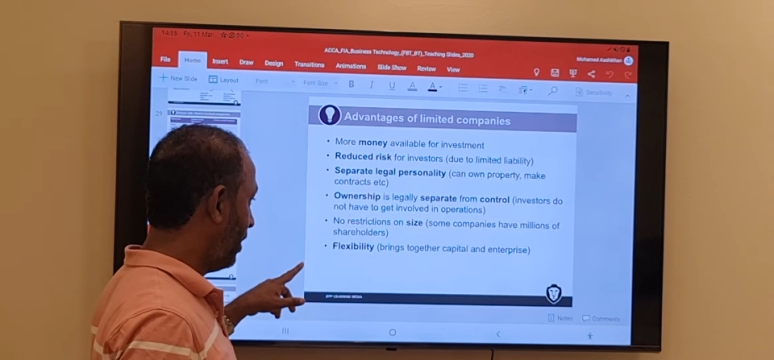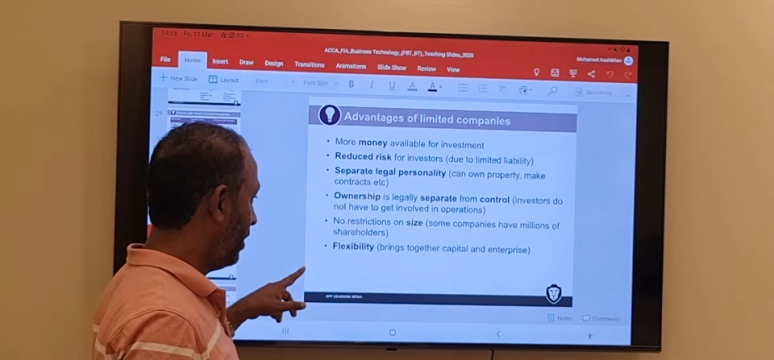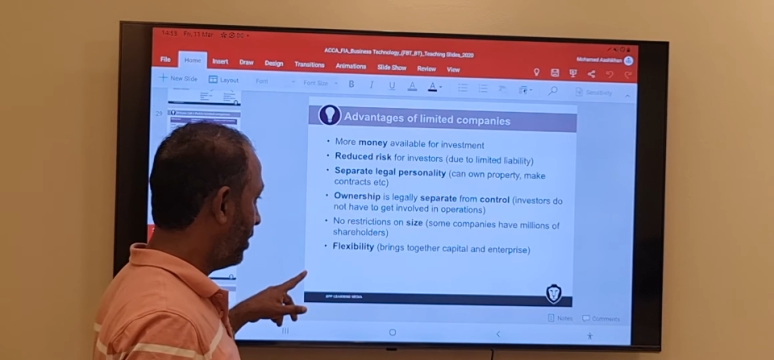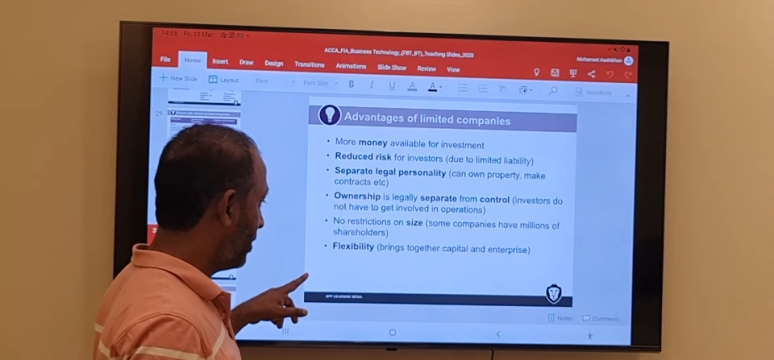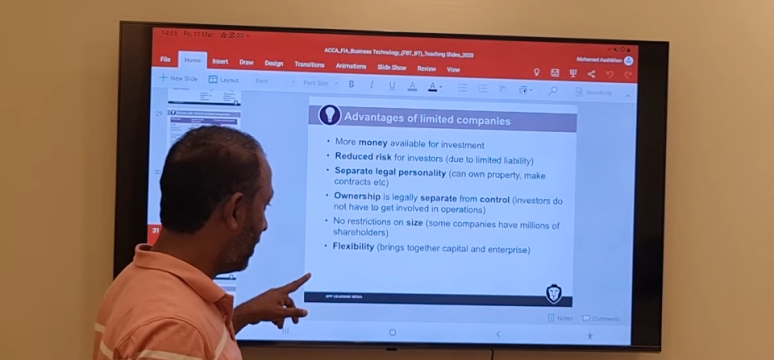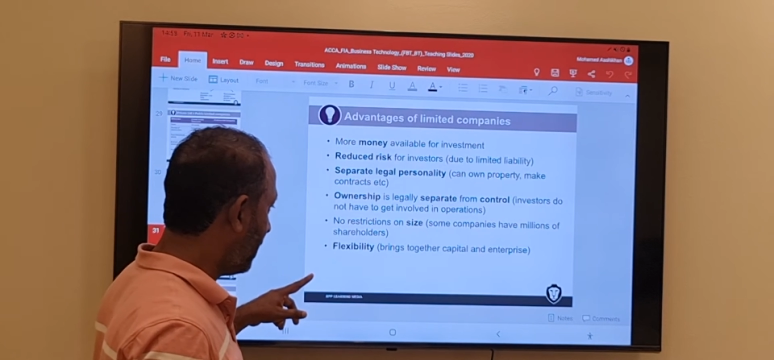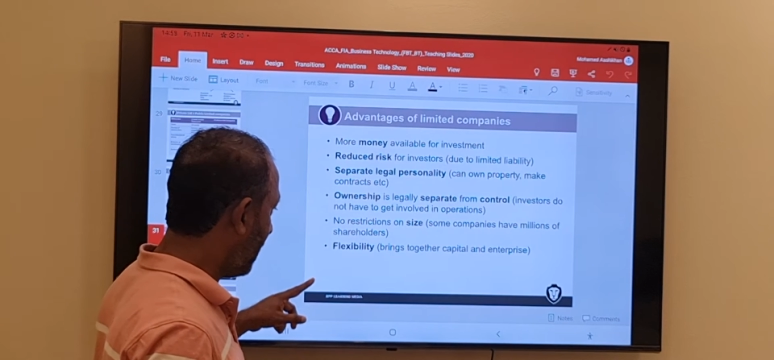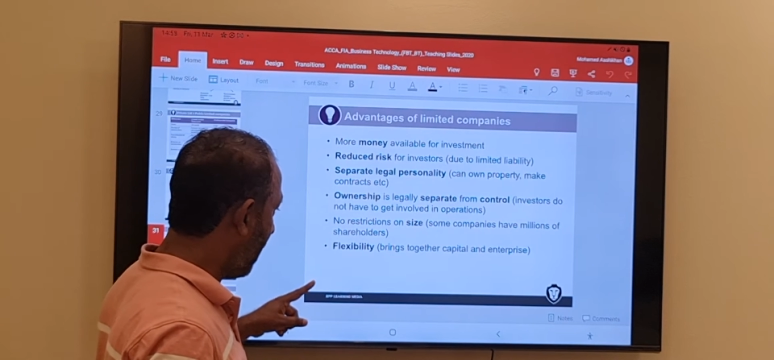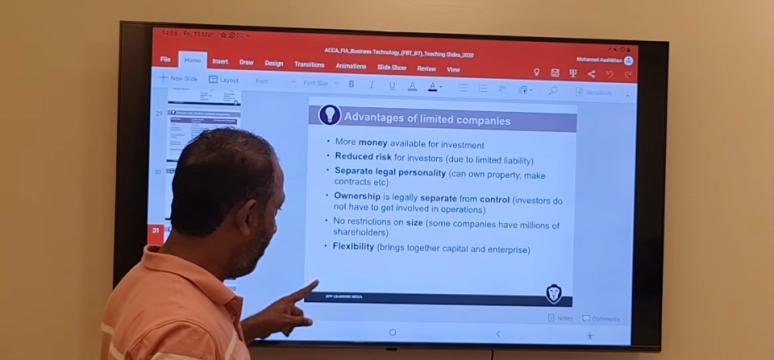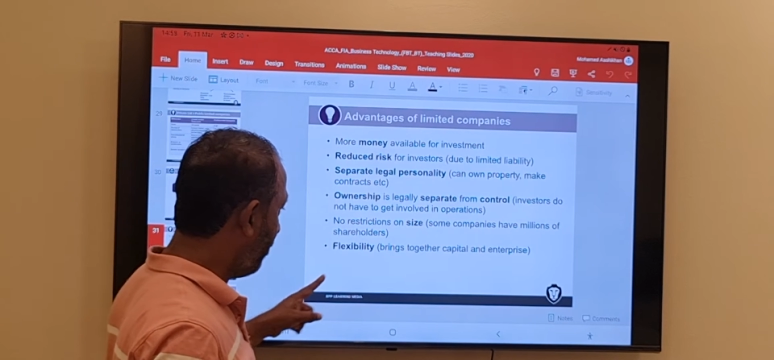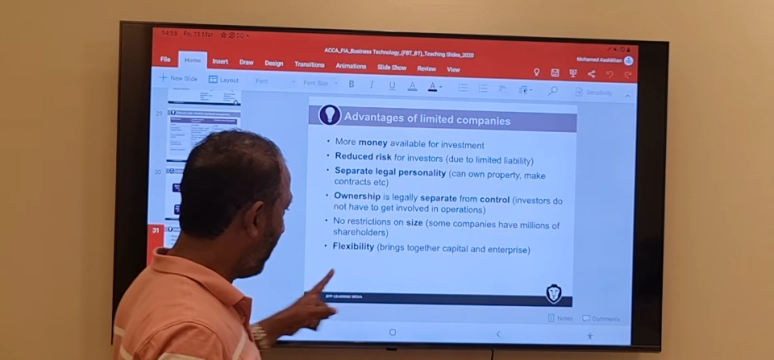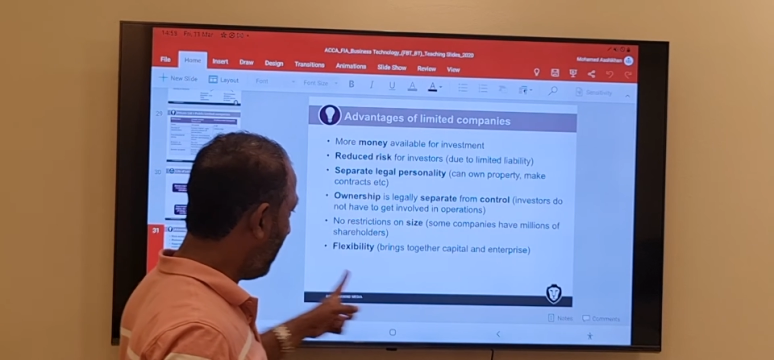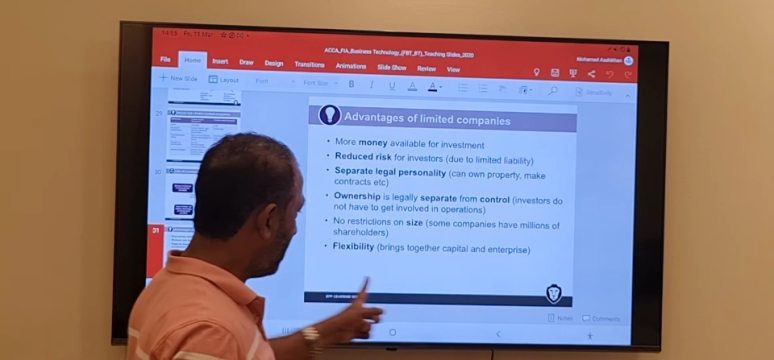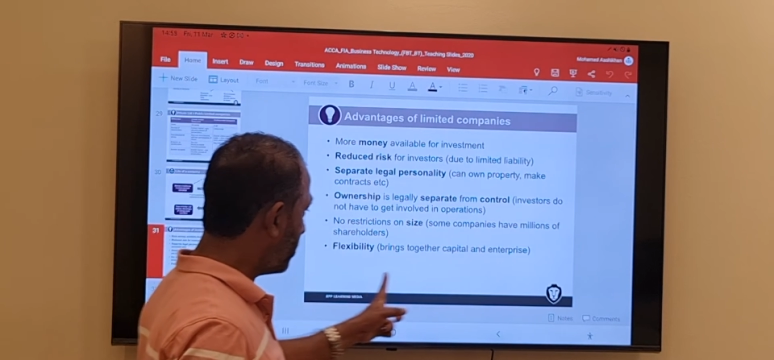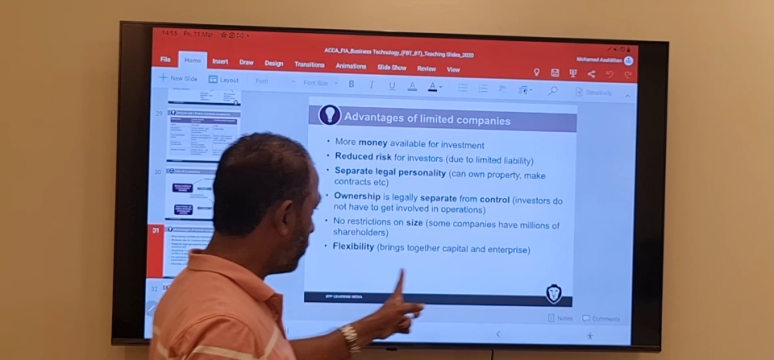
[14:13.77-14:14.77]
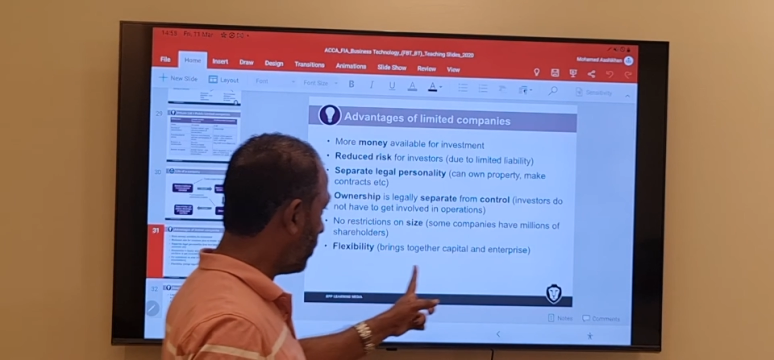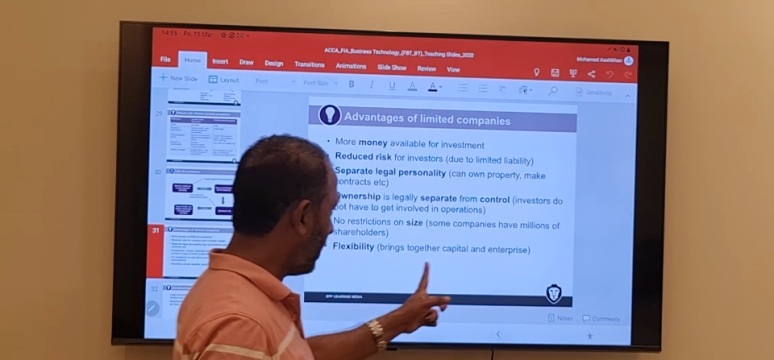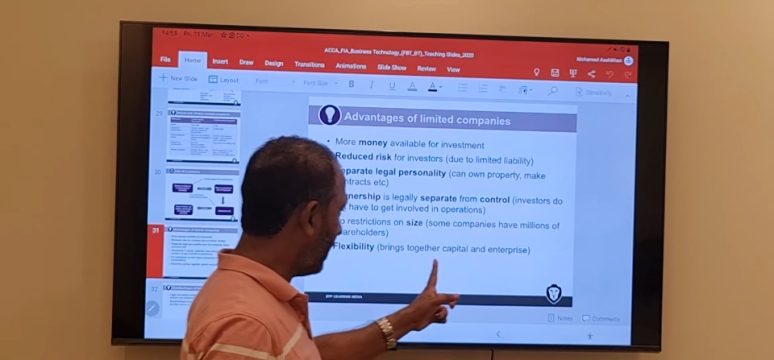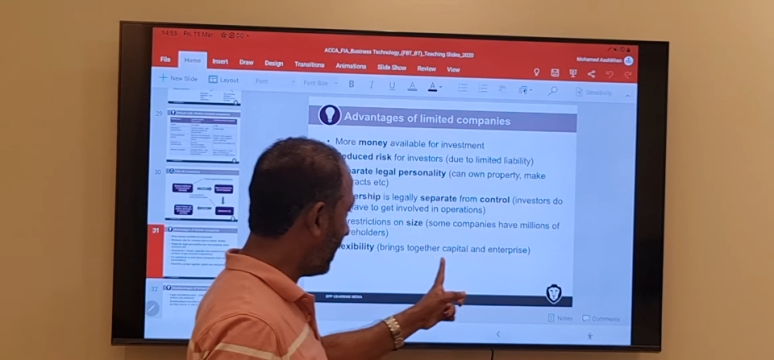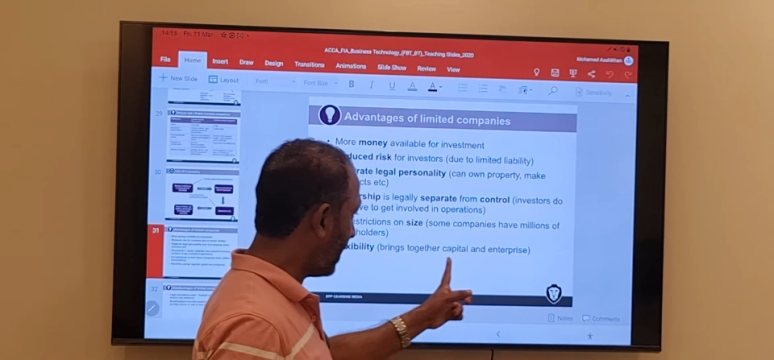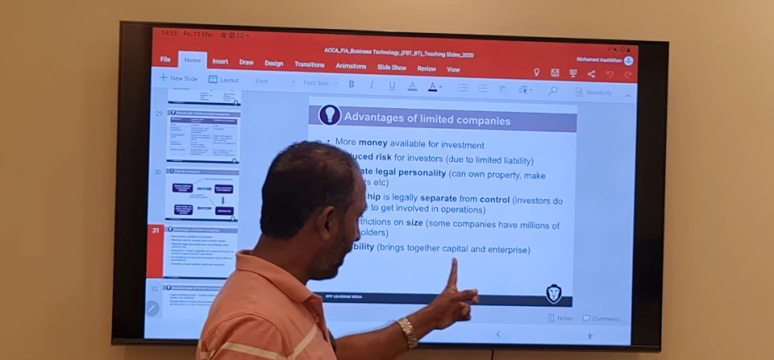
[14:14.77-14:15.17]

See, they brings together